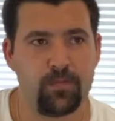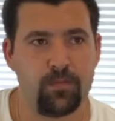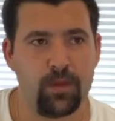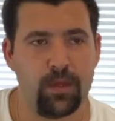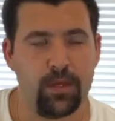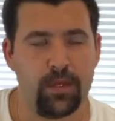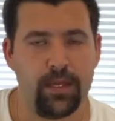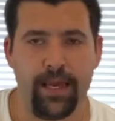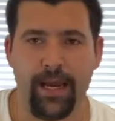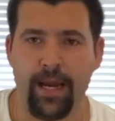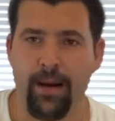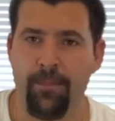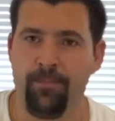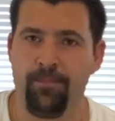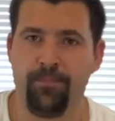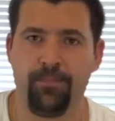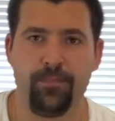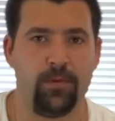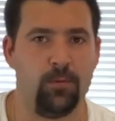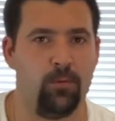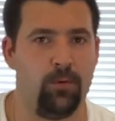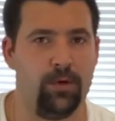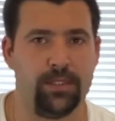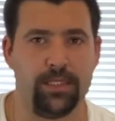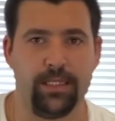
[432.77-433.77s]
Yeah,
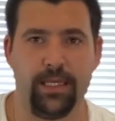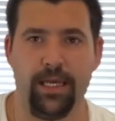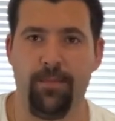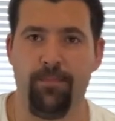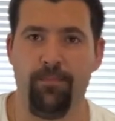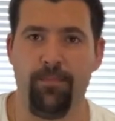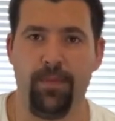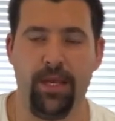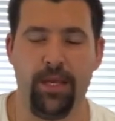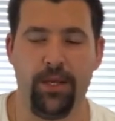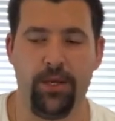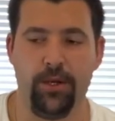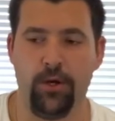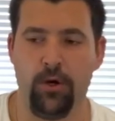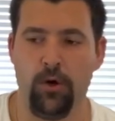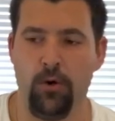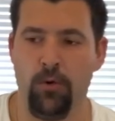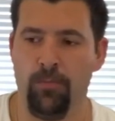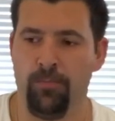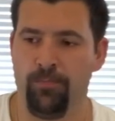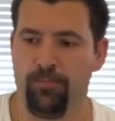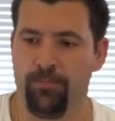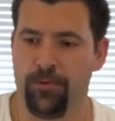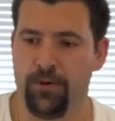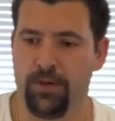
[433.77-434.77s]
once again,
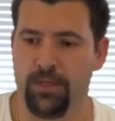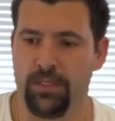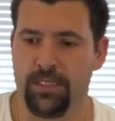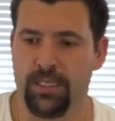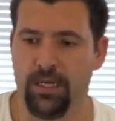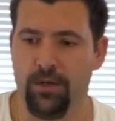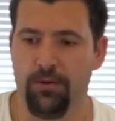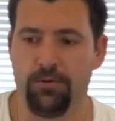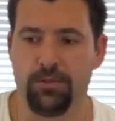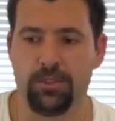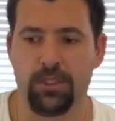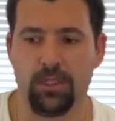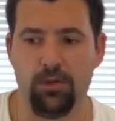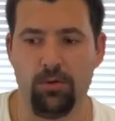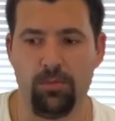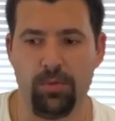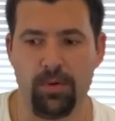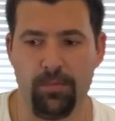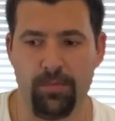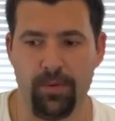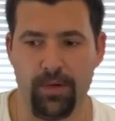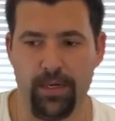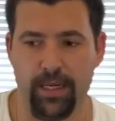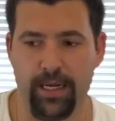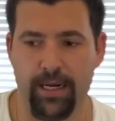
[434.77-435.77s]
mango. You can tell there's a little bit
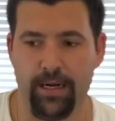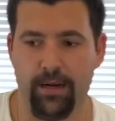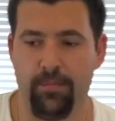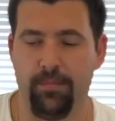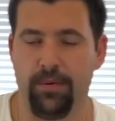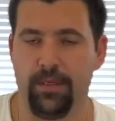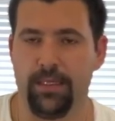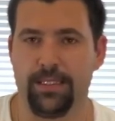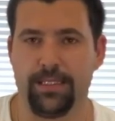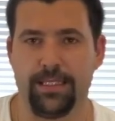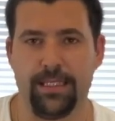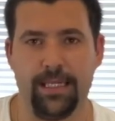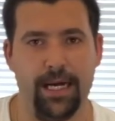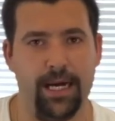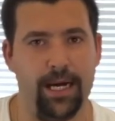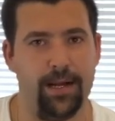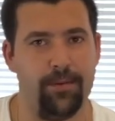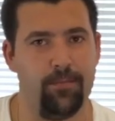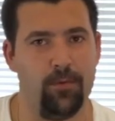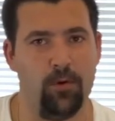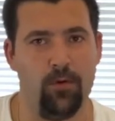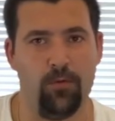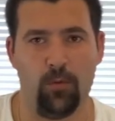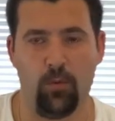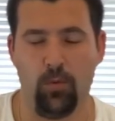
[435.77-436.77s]
of banana, but it's
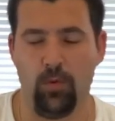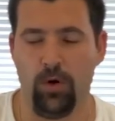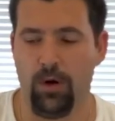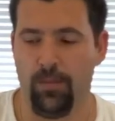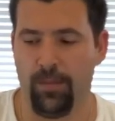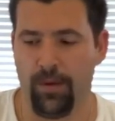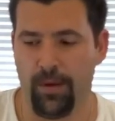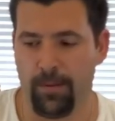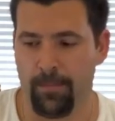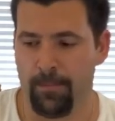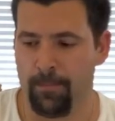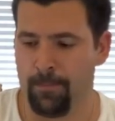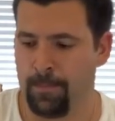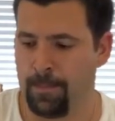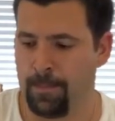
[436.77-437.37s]
not overwhelming.